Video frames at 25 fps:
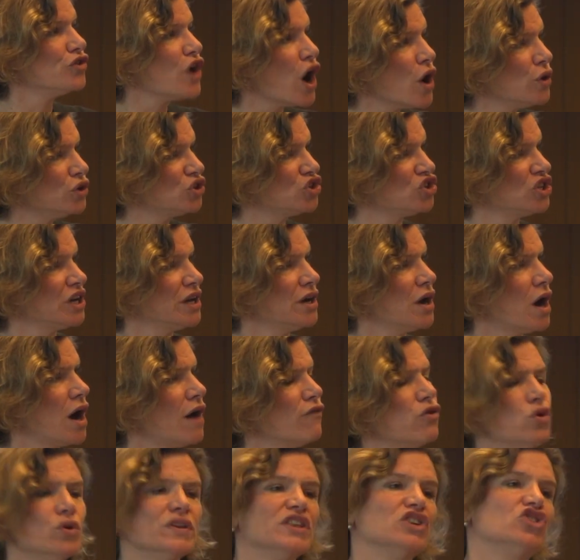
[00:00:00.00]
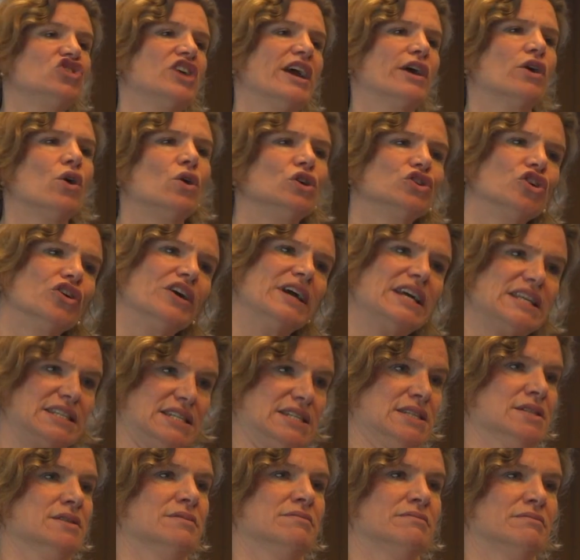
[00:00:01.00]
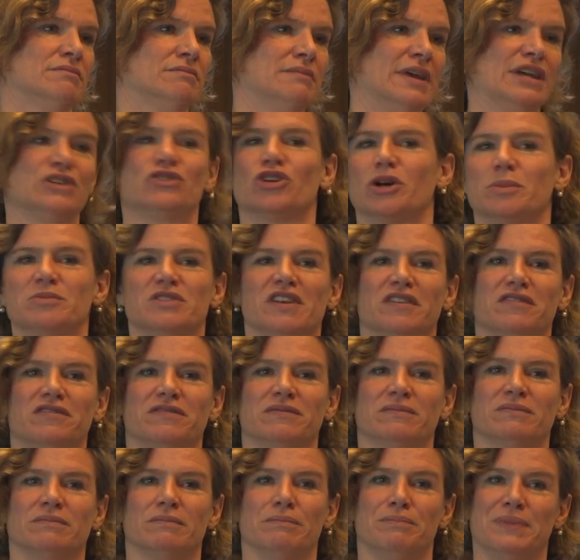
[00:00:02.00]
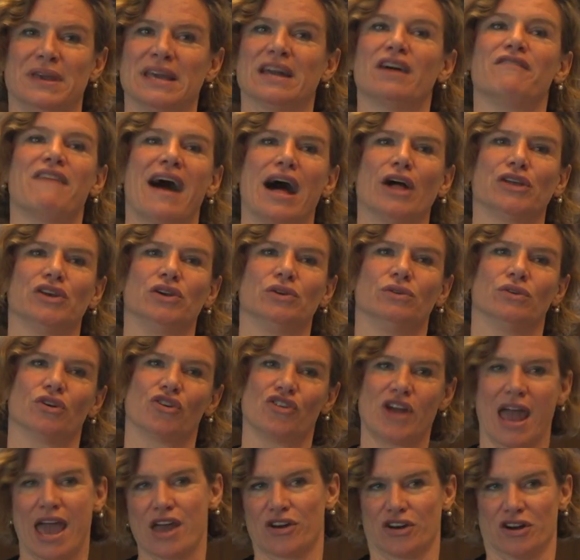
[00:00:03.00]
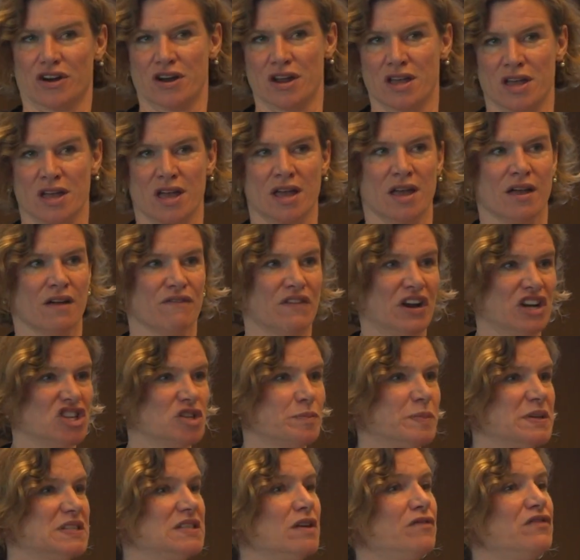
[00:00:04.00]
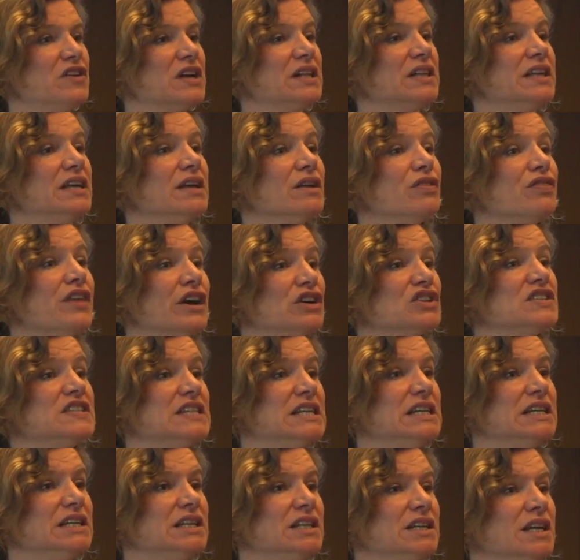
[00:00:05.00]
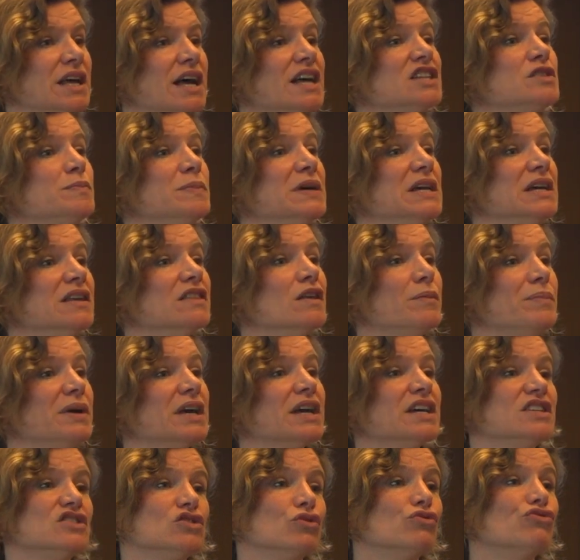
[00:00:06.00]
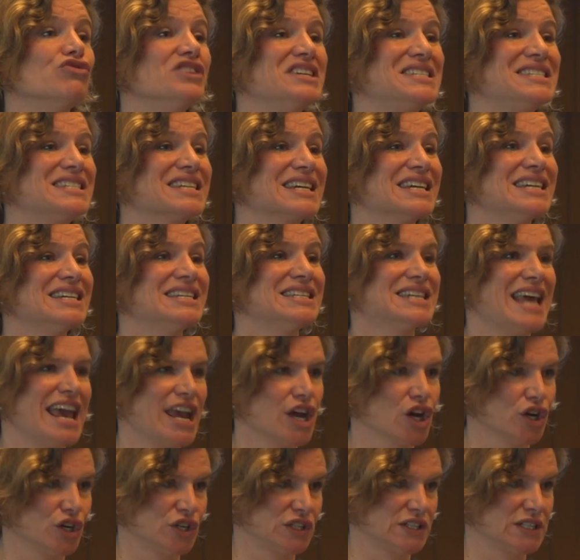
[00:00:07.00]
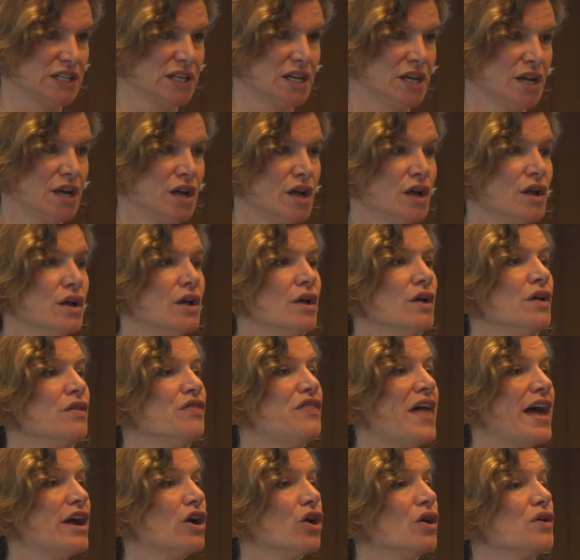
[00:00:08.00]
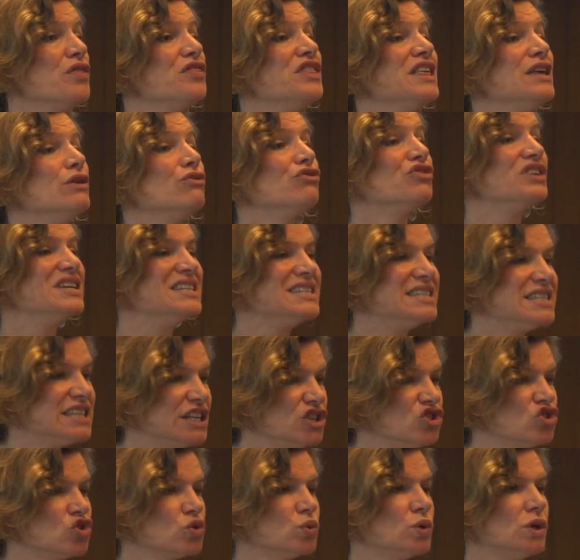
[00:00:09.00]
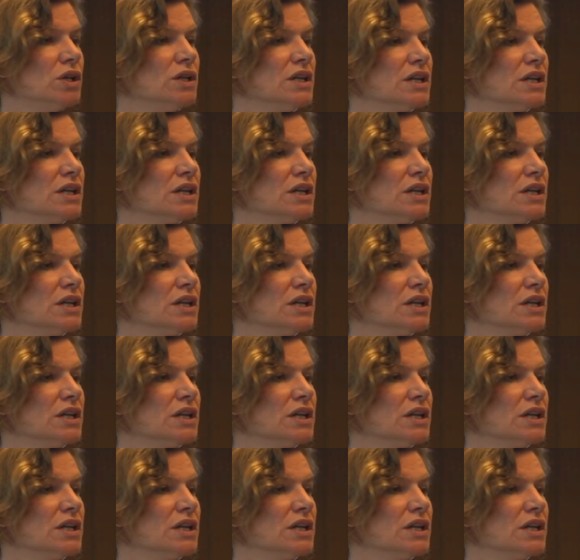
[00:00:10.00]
notion of who the shareholder is in terms of being a value creator. Very specifically, they're seen as being the biggest risk takers. They are the residual